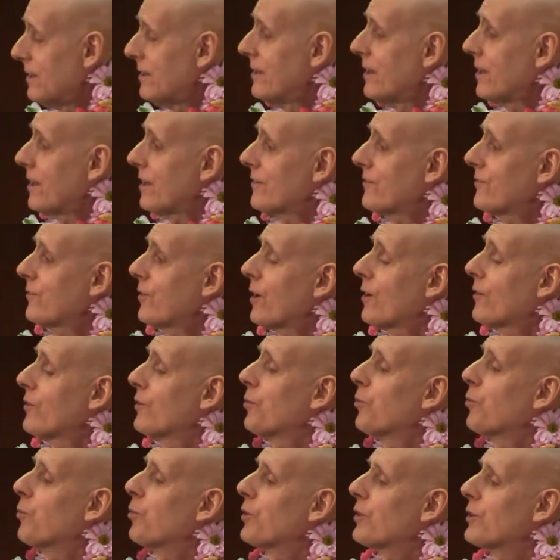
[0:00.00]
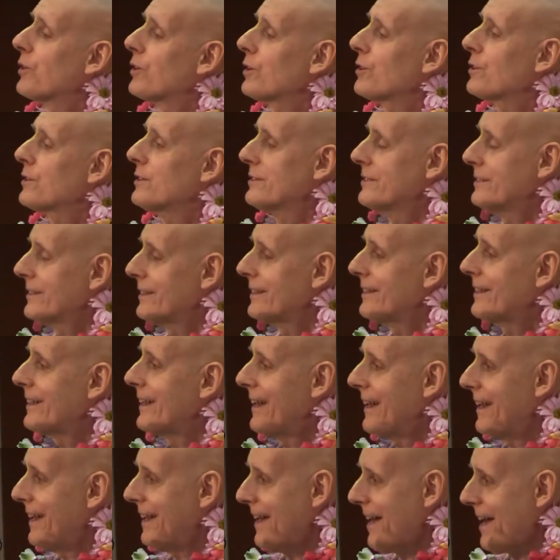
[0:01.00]
therefore the world is in
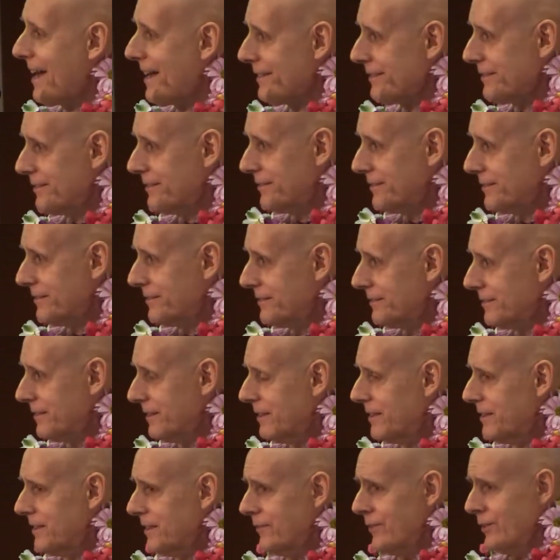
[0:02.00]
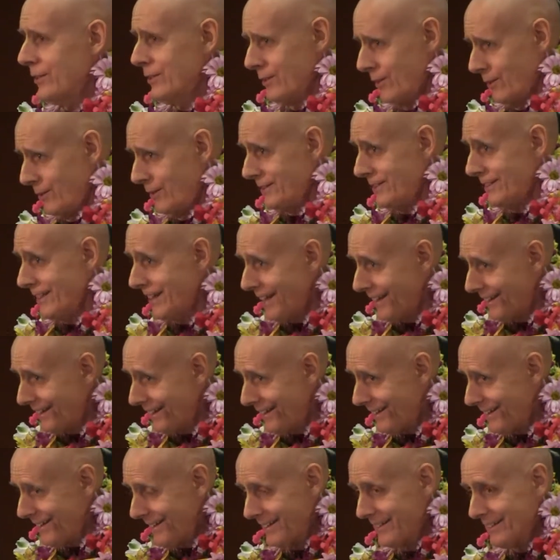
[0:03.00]
chaos. Have you noticed
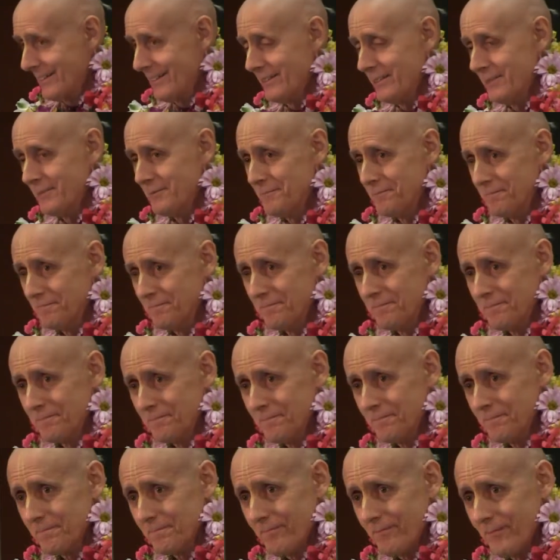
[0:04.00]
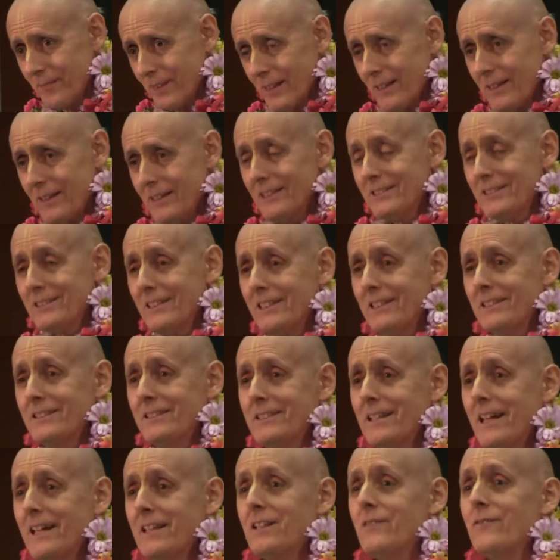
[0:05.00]
lately? It's in a
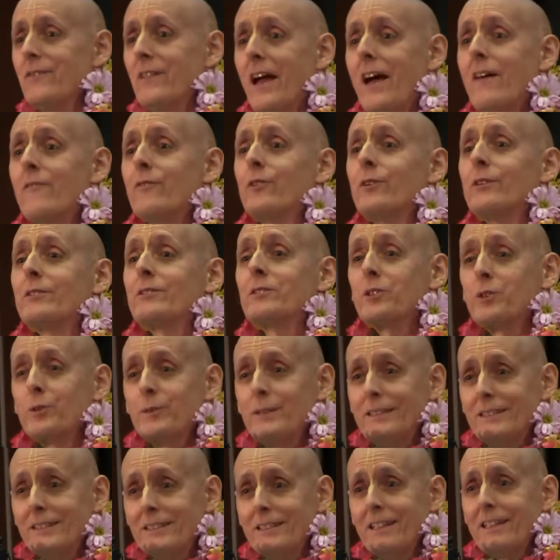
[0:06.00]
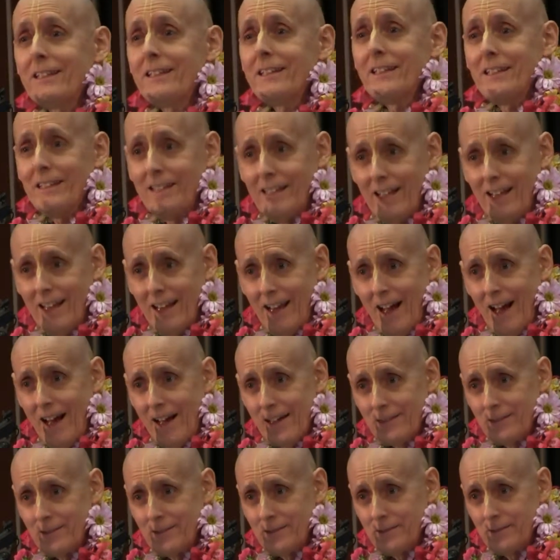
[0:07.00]
state of ever-increasing
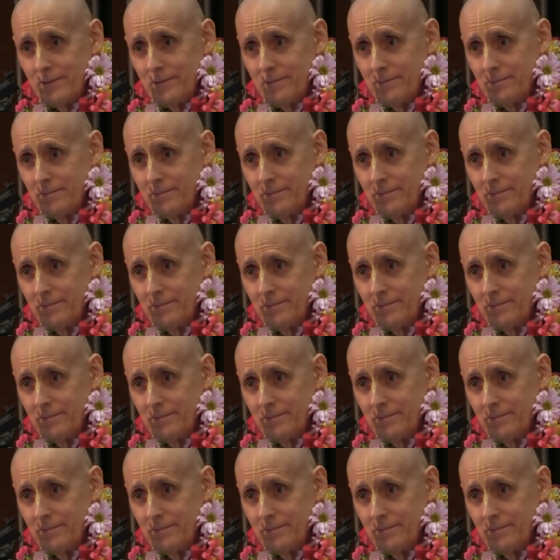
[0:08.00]
chaos.